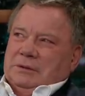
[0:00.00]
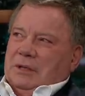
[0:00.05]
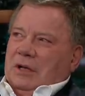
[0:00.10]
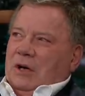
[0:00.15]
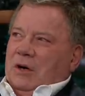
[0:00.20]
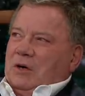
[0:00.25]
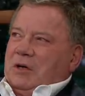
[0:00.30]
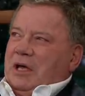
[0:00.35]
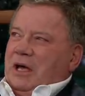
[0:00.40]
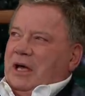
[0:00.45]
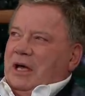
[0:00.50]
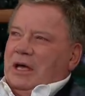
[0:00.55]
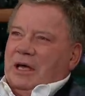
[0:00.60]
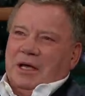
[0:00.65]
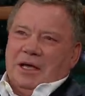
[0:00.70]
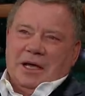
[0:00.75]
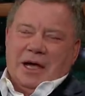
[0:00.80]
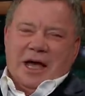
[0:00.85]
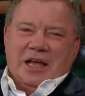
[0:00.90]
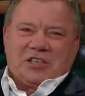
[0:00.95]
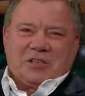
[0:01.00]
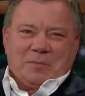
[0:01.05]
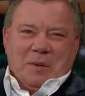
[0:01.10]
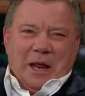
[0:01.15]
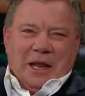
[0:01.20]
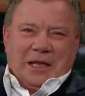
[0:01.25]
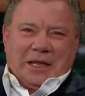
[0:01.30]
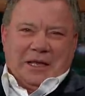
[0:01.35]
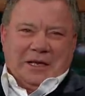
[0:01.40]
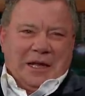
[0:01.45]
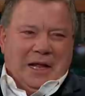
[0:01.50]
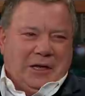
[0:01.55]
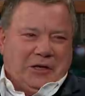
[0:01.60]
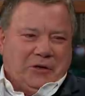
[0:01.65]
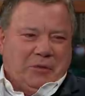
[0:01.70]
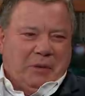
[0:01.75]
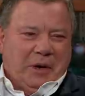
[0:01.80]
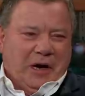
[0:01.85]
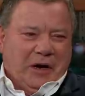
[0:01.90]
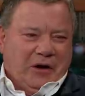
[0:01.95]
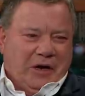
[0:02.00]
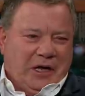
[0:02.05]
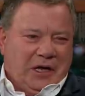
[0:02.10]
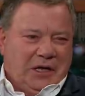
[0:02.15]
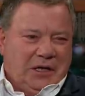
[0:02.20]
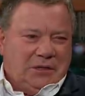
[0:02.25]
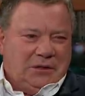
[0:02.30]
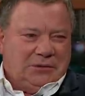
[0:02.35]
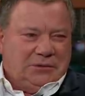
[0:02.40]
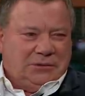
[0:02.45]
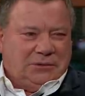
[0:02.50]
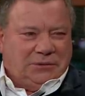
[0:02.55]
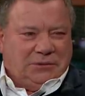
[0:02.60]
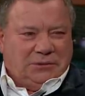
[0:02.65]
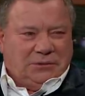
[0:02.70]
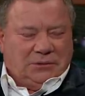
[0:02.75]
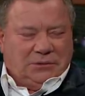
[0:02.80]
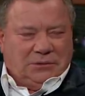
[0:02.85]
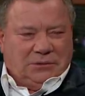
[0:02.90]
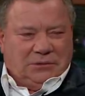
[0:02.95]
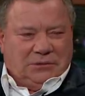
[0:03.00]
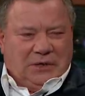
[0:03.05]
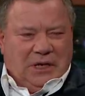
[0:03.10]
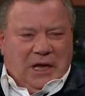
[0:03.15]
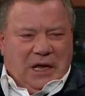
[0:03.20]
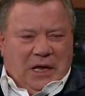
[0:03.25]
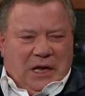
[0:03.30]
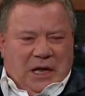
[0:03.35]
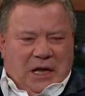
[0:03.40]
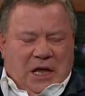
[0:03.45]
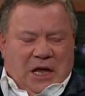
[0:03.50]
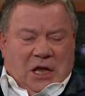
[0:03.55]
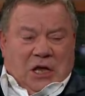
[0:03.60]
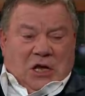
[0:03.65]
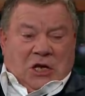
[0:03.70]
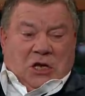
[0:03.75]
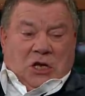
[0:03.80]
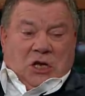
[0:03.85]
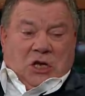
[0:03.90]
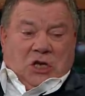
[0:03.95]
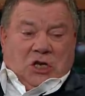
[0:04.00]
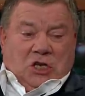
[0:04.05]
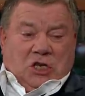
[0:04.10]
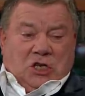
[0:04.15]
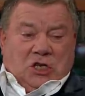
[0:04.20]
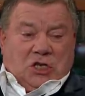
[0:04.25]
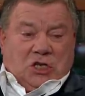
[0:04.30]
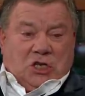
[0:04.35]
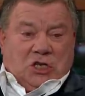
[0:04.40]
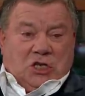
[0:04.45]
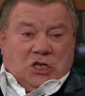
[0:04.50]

Okay, I smell like an elderberry. Yes, you do. I, I, you look good.